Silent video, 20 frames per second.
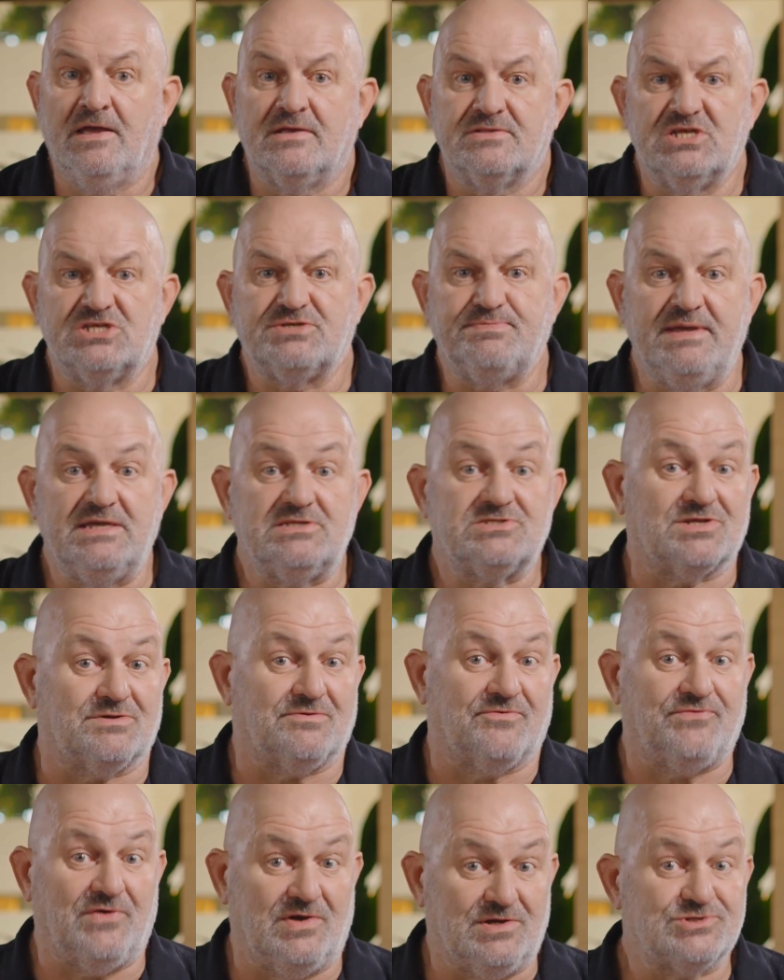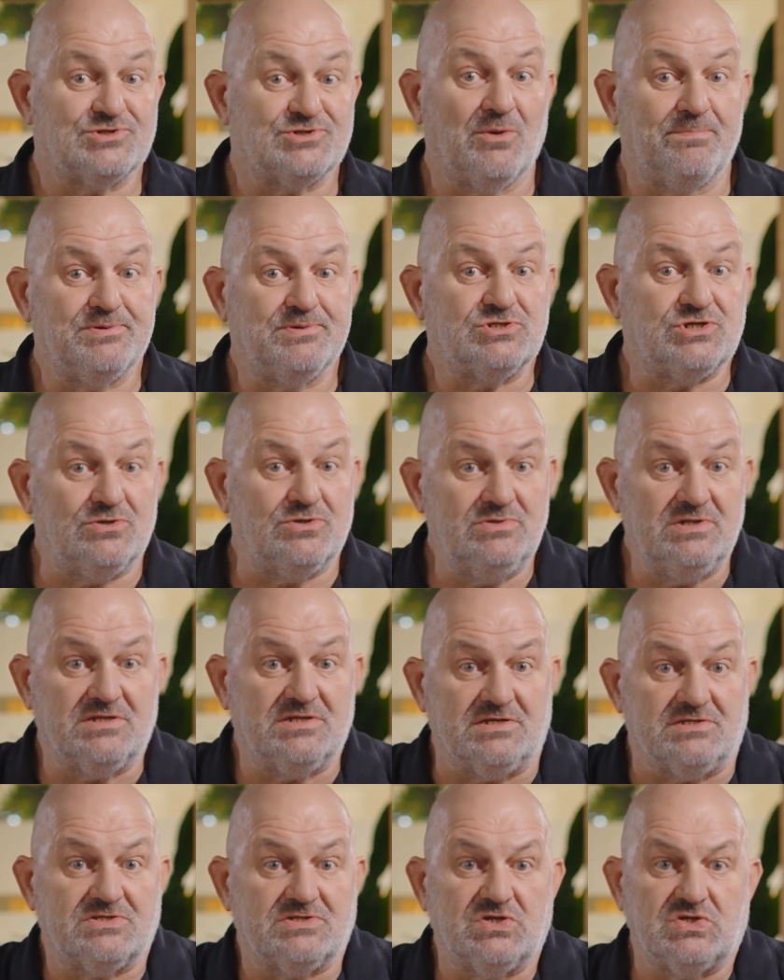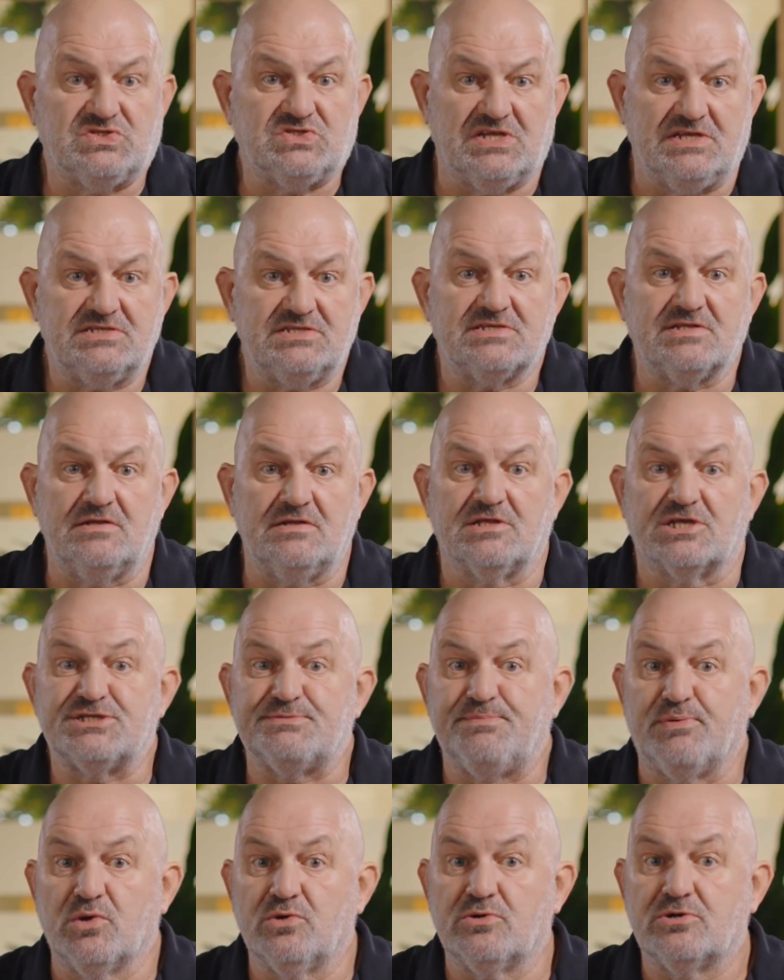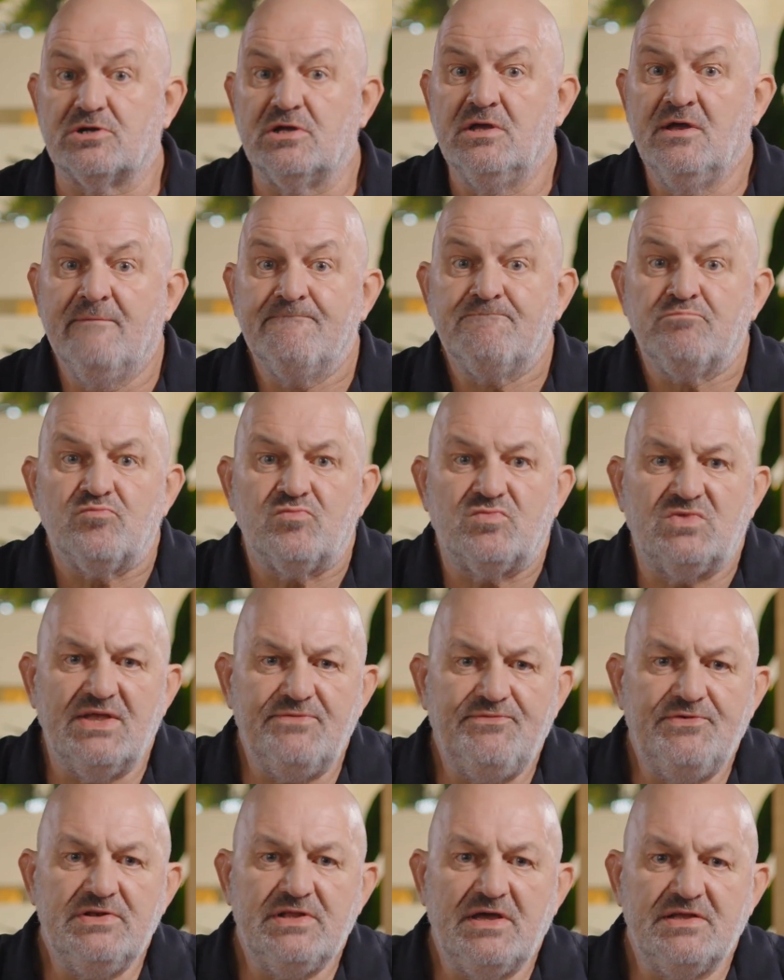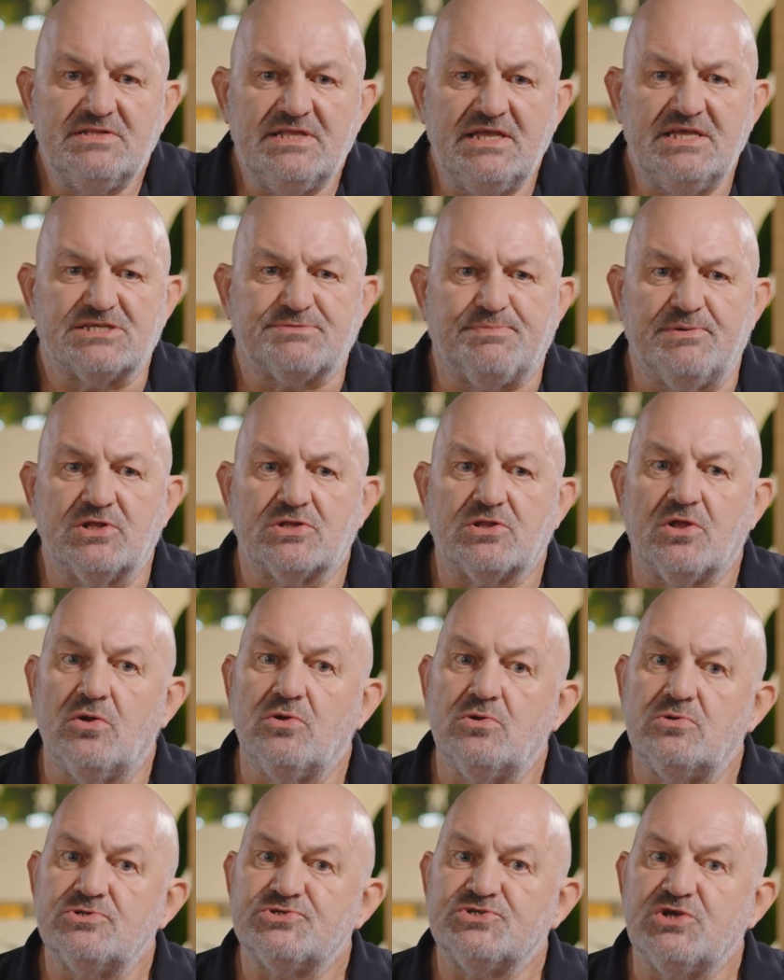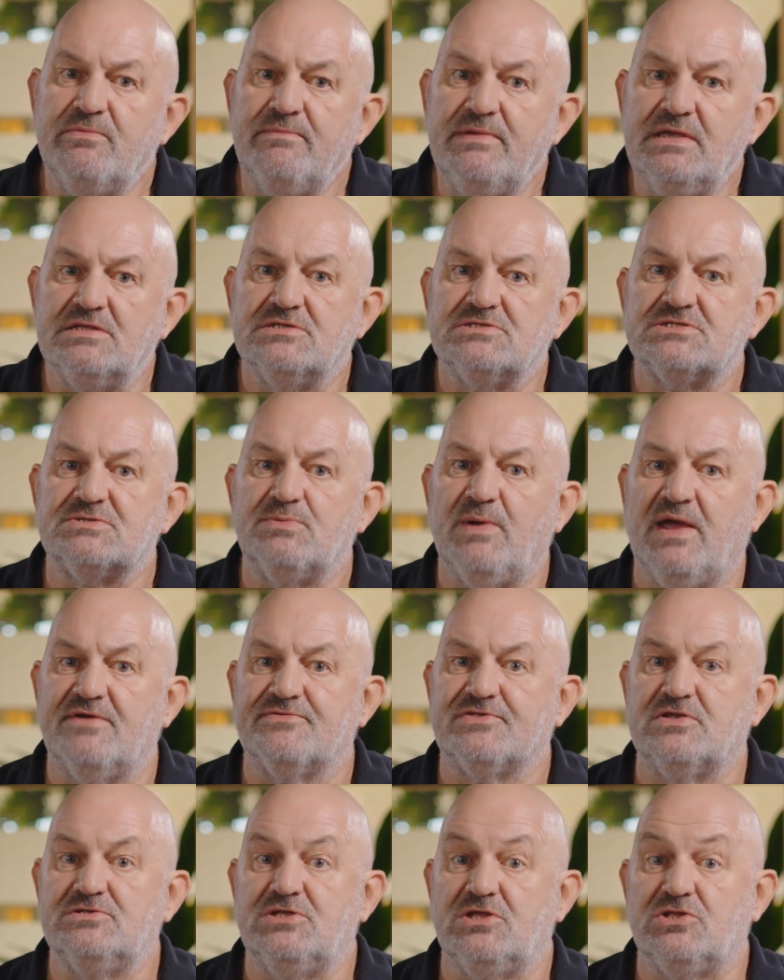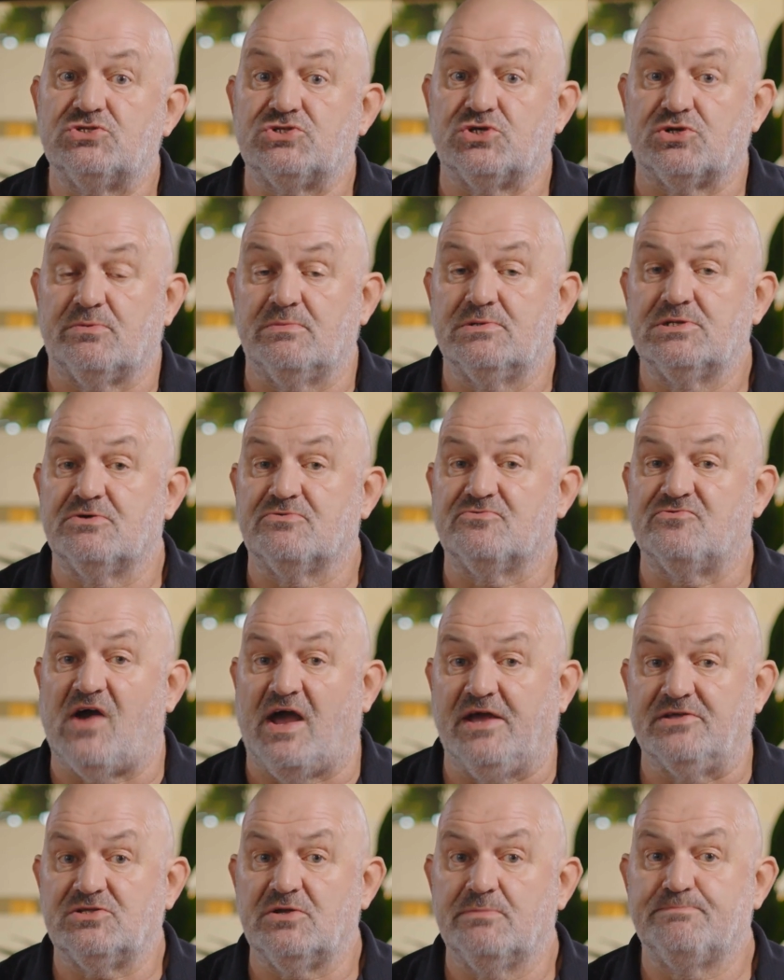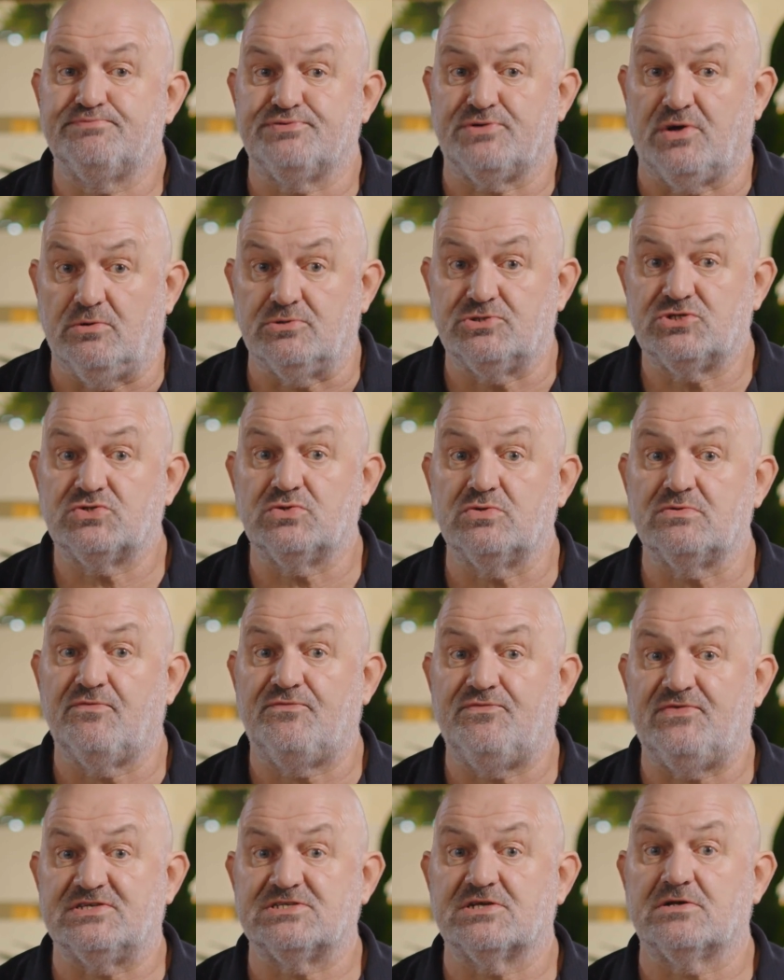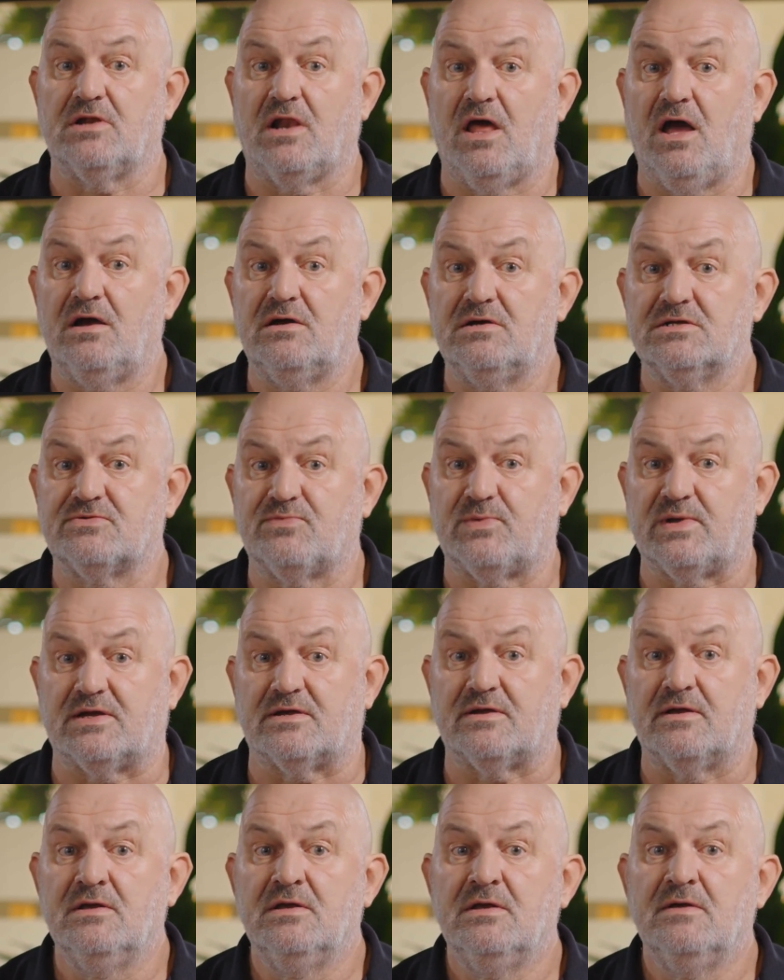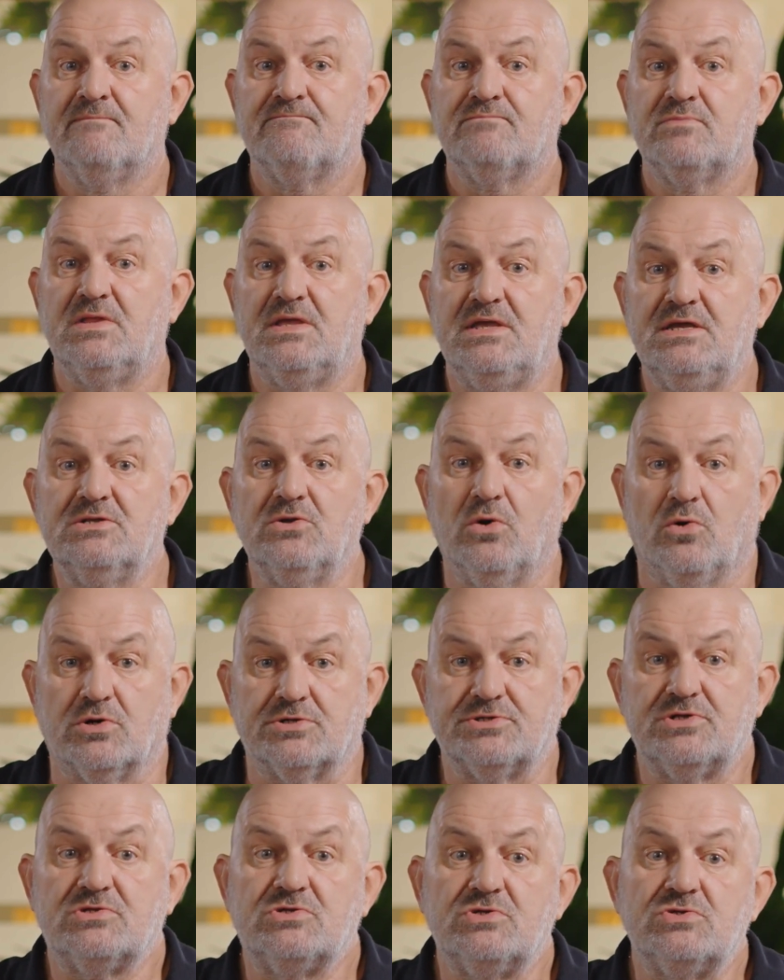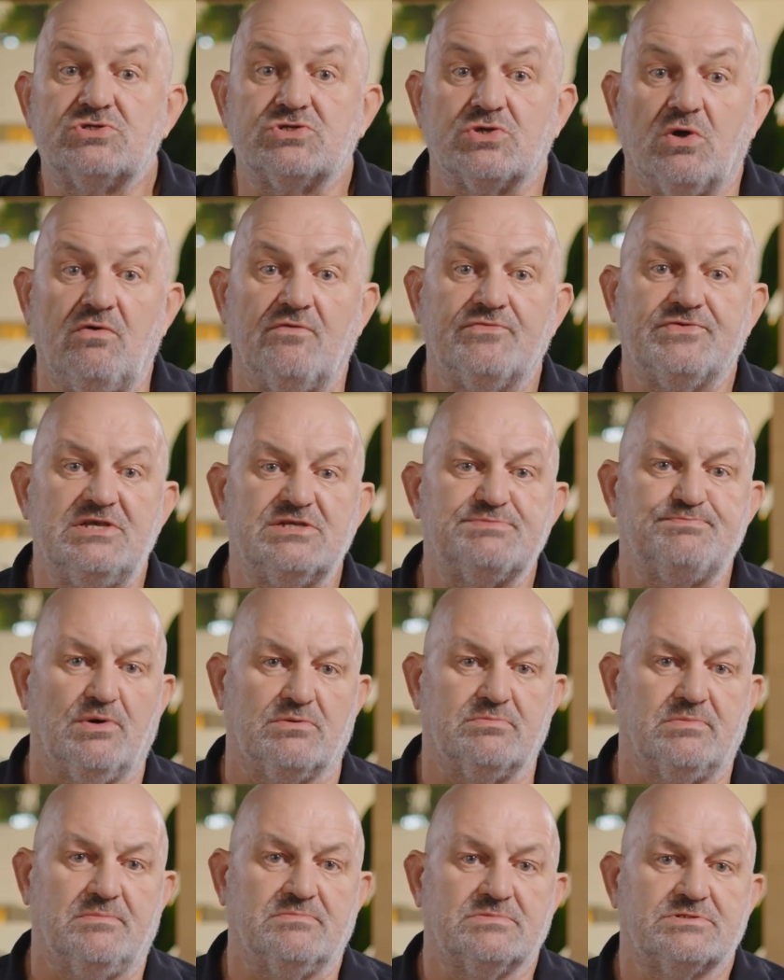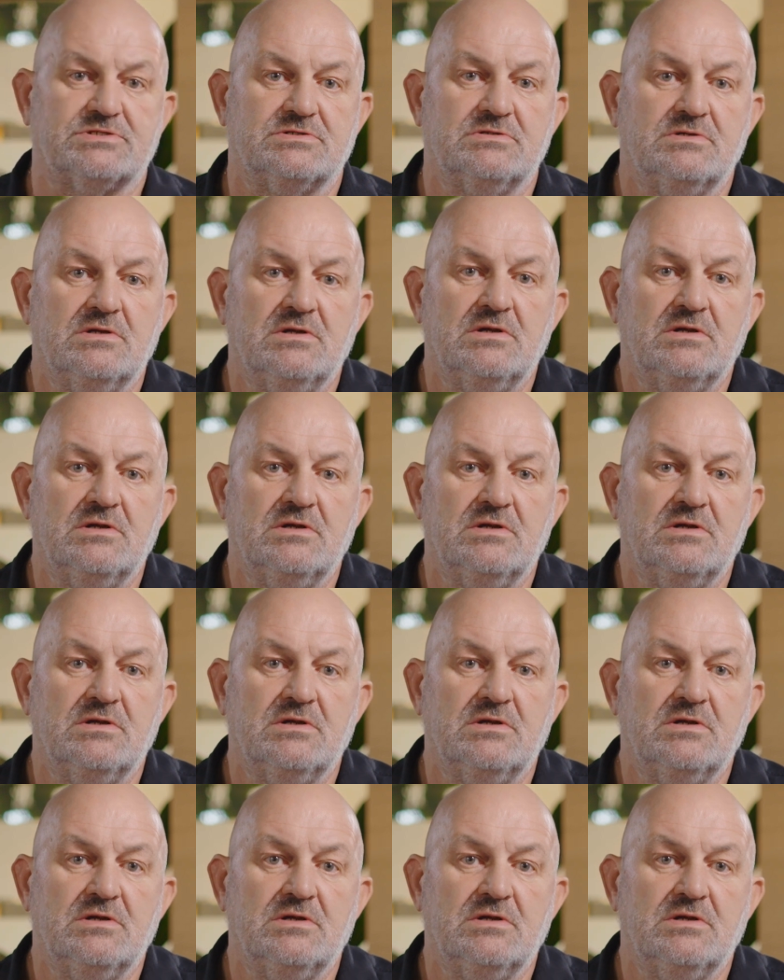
This means there are vast opportunities to test and explore different ideas, but it also means we have to determine the right approach to the physical hardware in order to solve these problems.